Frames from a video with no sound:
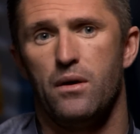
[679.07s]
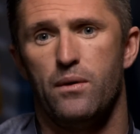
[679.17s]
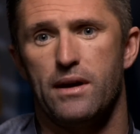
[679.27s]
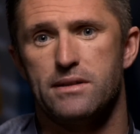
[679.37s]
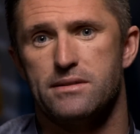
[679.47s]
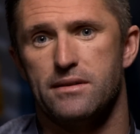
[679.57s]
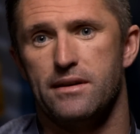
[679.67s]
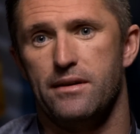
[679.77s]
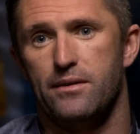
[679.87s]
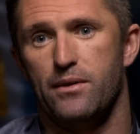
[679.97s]
Well,
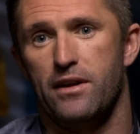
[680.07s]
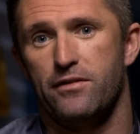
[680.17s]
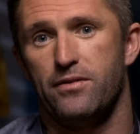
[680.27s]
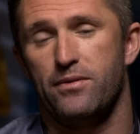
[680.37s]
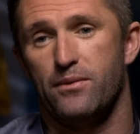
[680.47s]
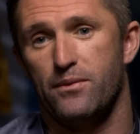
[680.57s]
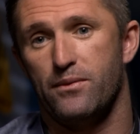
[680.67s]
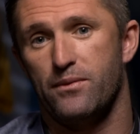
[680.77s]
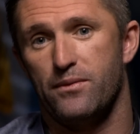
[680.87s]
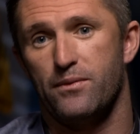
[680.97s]

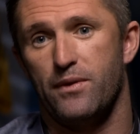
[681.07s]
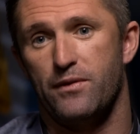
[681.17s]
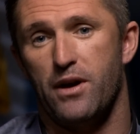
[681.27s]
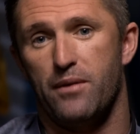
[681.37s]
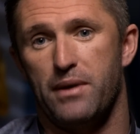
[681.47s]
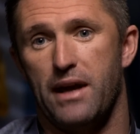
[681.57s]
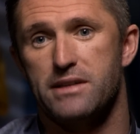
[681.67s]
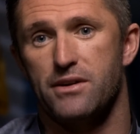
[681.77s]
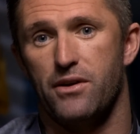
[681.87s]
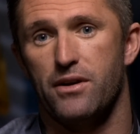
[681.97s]
we've got a
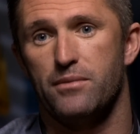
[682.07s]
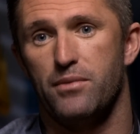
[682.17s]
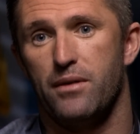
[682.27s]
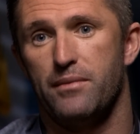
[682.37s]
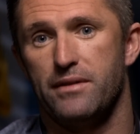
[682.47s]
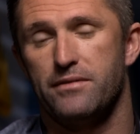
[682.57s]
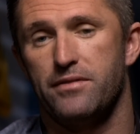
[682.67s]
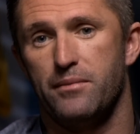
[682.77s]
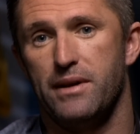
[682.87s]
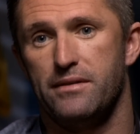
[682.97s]
place in Ireland, but I mean,
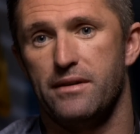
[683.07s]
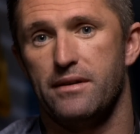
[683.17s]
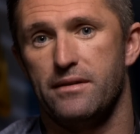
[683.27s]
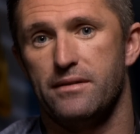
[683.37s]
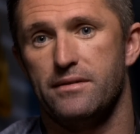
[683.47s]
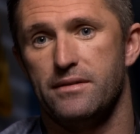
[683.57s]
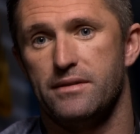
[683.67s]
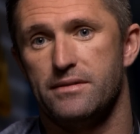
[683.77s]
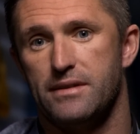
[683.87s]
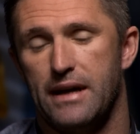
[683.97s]
for me to
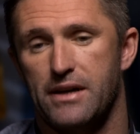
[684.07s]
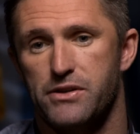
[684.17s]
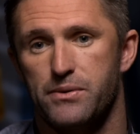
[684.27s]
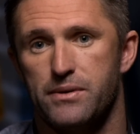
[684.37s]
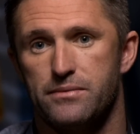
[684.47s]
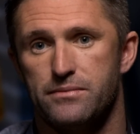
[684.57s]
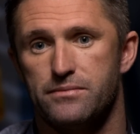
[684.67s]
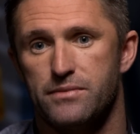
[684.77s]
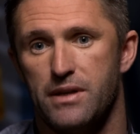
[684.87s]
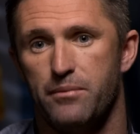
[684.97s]
actual,
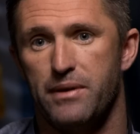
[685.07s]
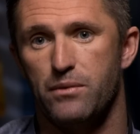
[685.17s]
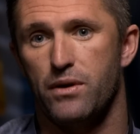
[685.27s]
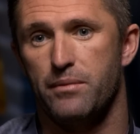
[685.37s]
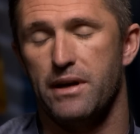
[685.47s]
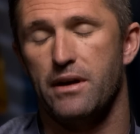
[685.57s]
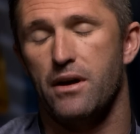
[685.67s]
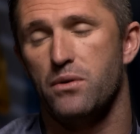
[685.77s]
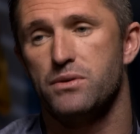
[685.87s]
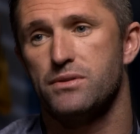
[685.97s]
you know, want to be a
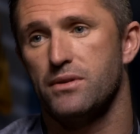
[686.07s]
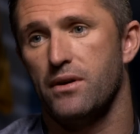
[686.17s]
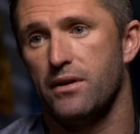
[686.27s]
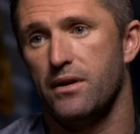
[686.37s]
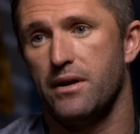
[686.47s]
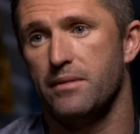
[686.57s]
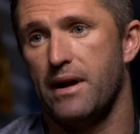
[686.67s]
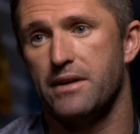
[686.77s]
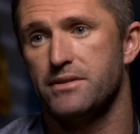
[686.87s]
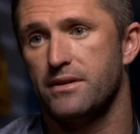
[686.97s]
coach or a
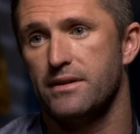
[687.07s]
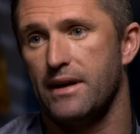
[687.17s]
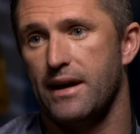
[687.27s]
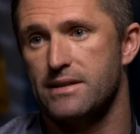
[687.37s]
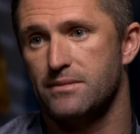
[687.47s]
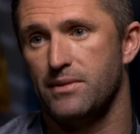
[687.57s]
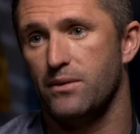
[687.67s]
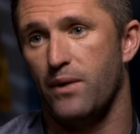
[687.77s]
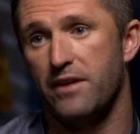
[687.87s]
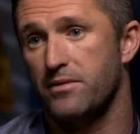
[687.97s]
manager, it has to be
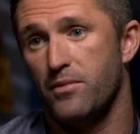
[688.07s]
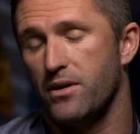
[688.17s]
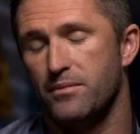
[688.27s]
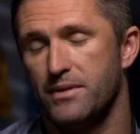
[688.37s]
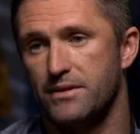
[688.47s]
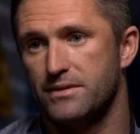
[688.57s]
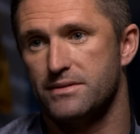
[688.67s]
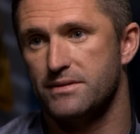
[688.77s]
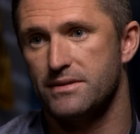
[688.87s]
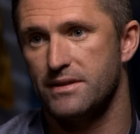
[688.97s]
away from Ireland,
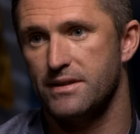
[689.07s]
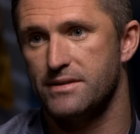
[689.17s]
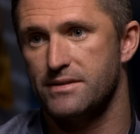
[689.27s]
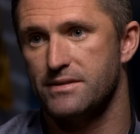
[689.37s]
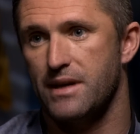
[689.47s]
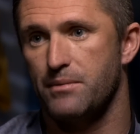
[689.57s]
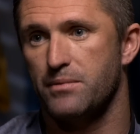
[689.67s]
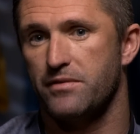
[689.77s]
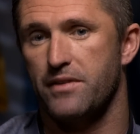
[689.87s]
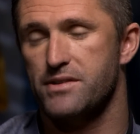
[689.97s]
because it's
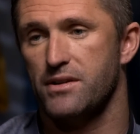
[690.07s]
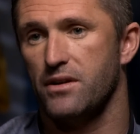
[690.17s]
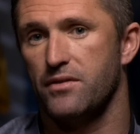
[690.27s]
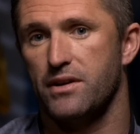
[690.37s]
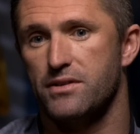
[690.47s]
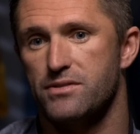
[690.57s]
semi-professional over there.